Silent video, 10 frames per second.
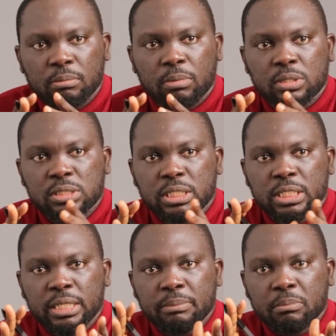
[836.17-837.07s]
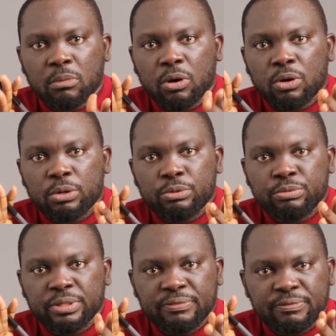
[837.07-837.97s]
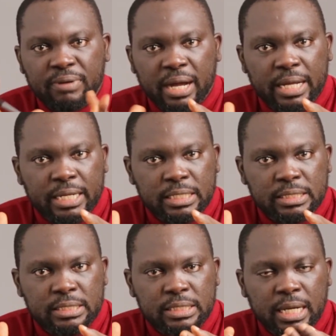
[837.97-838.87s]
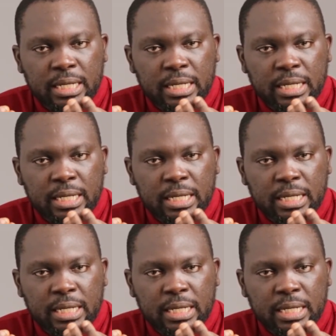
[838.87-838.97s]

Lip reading: but in a more refined